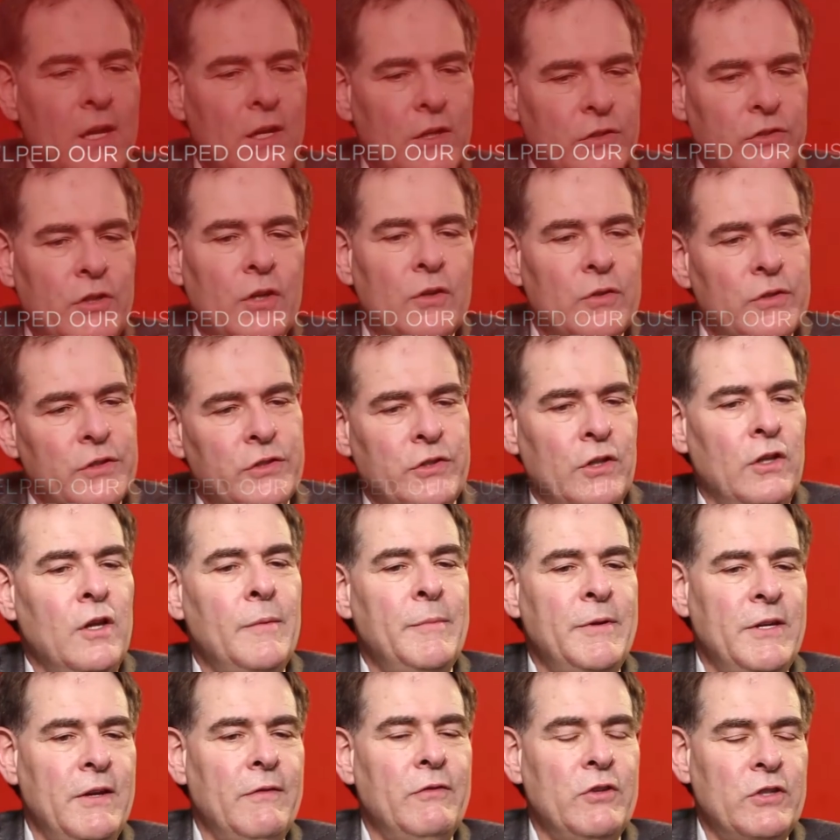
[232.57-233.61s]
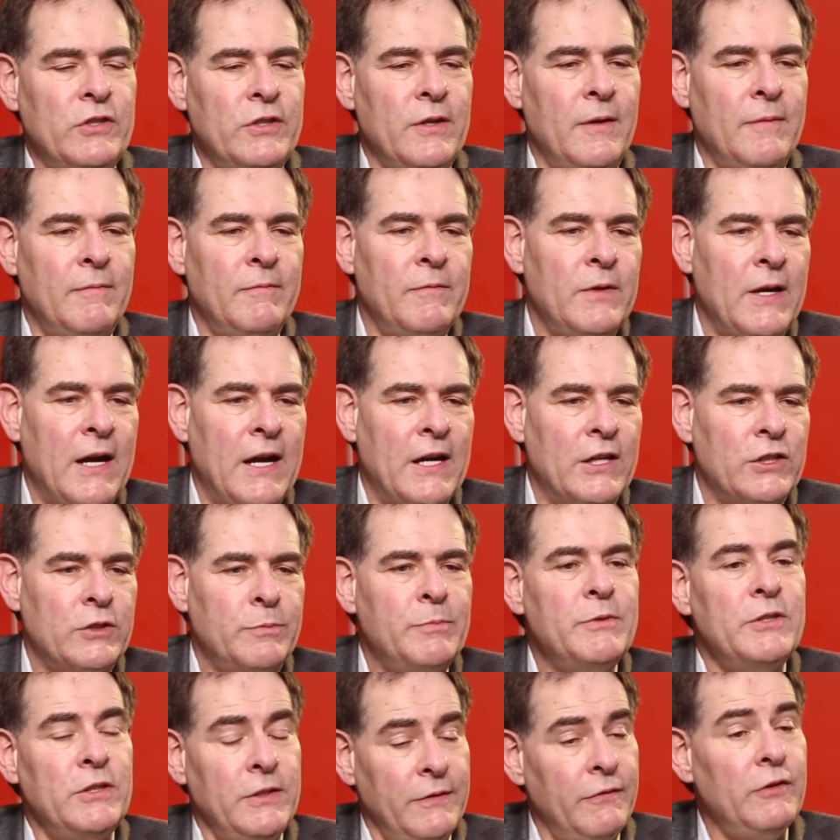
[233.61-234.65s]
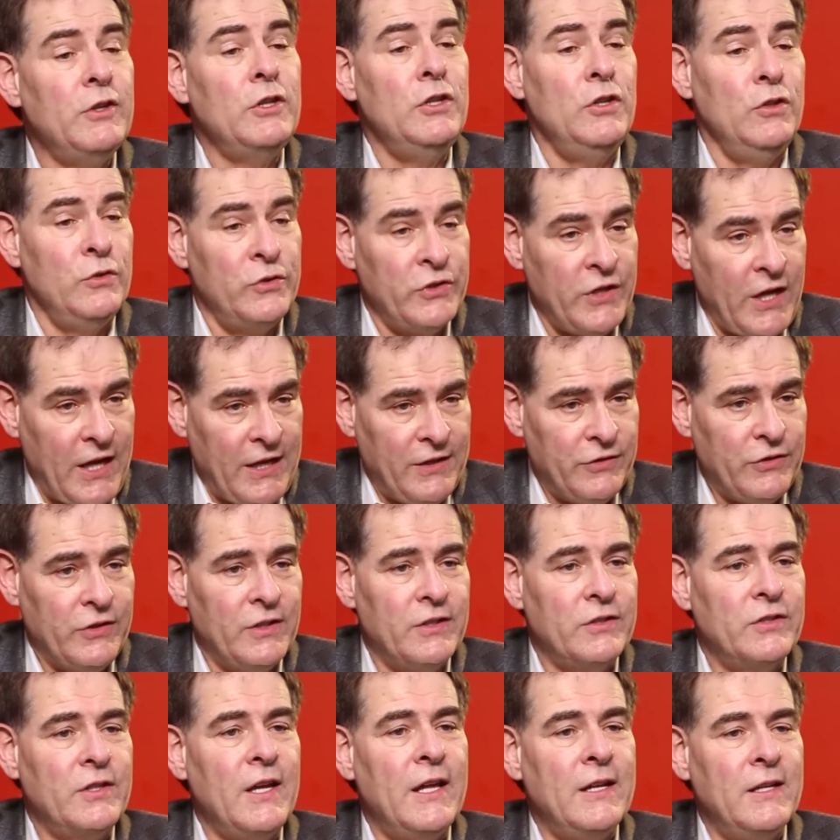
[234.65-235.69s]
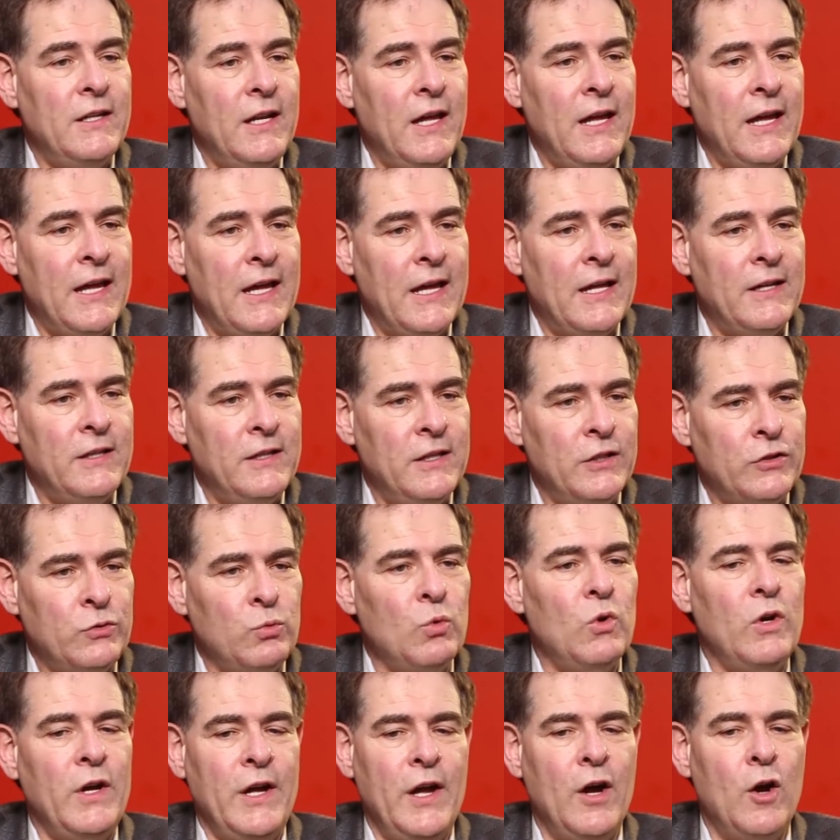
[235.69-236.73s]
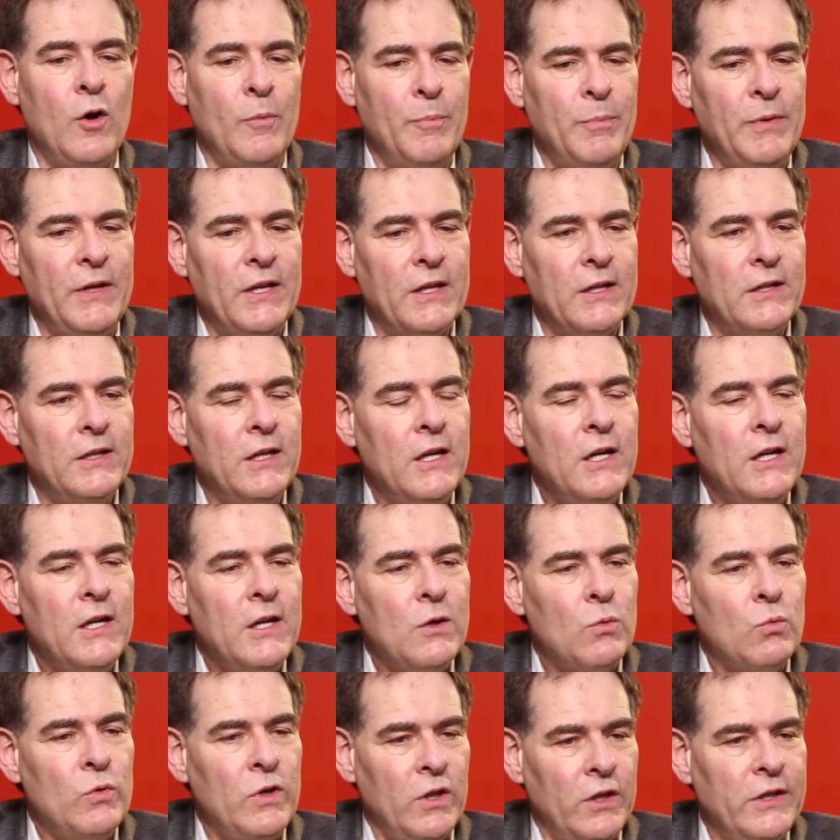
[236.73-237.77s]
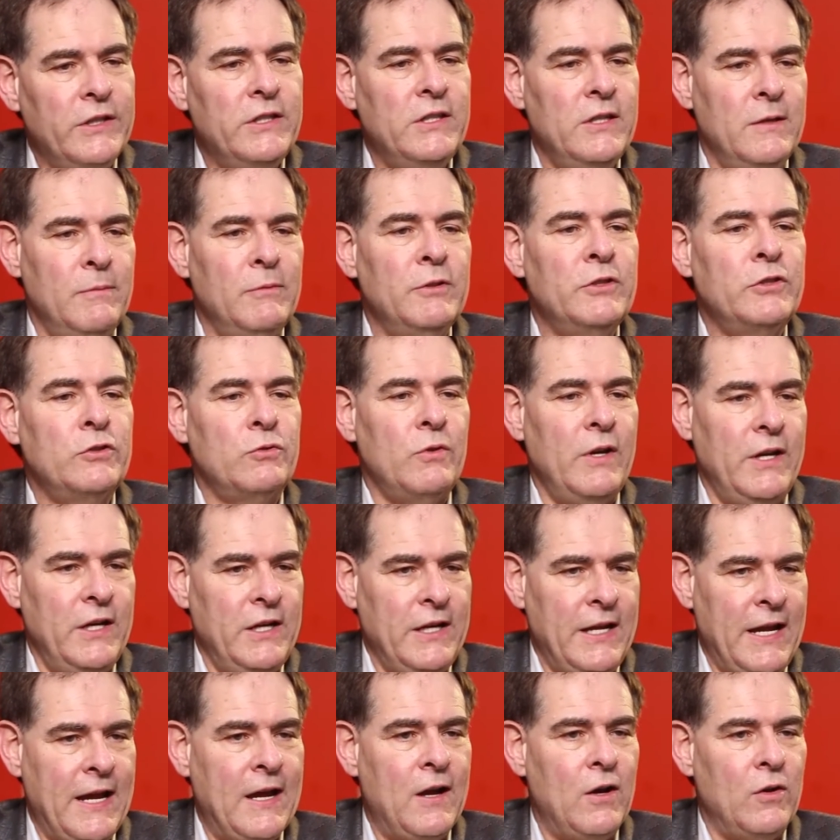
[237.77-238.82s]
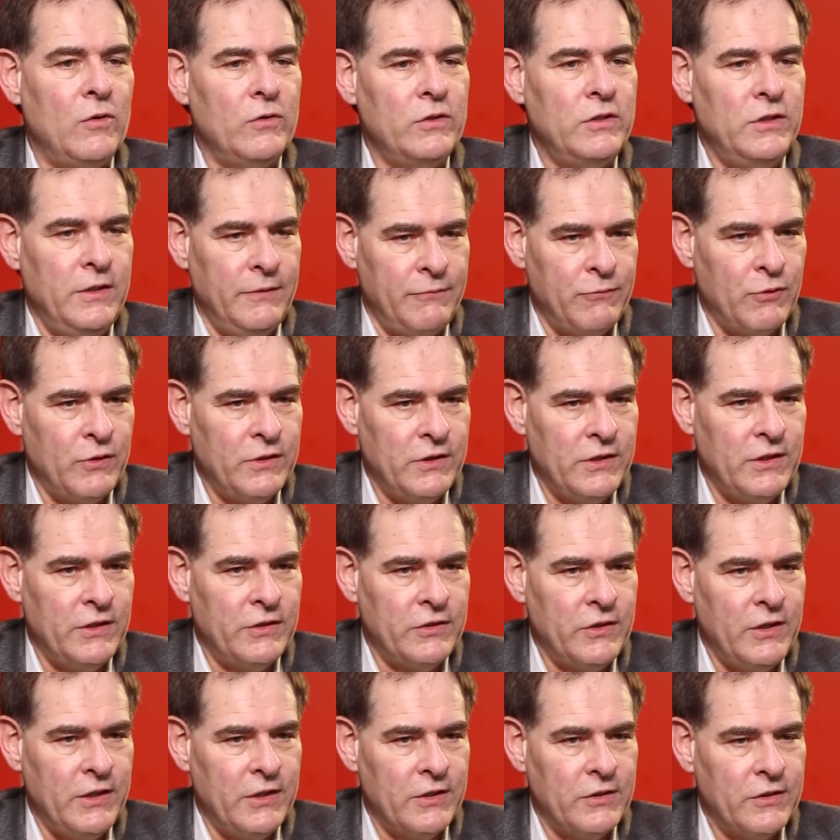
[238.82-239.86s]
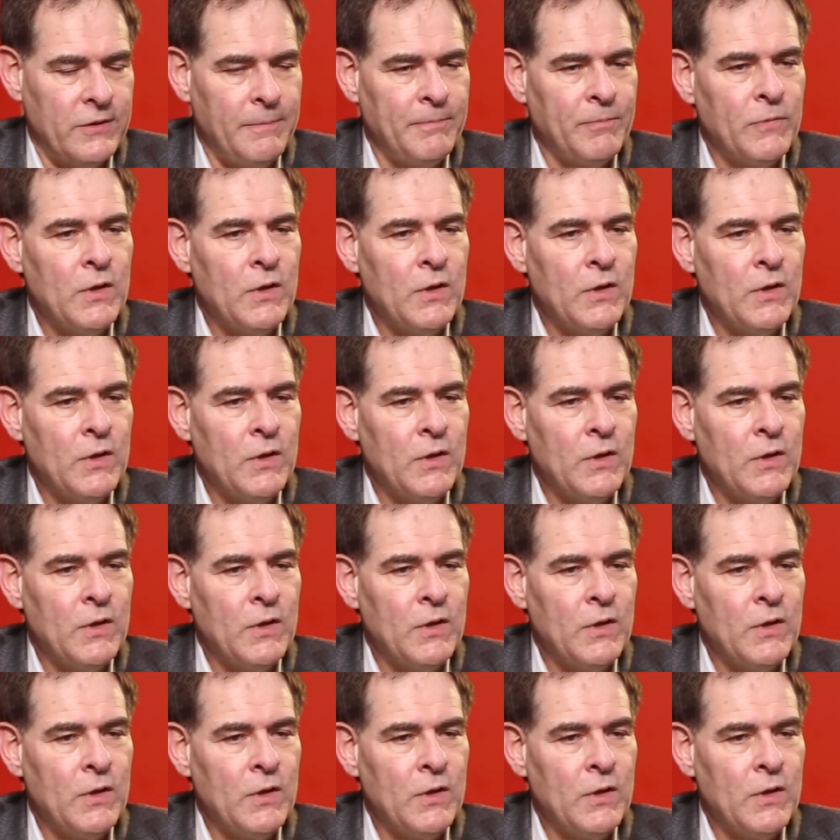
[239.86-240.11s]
So let me give you some specific use cases, and this will help in really demonstrating how different this is.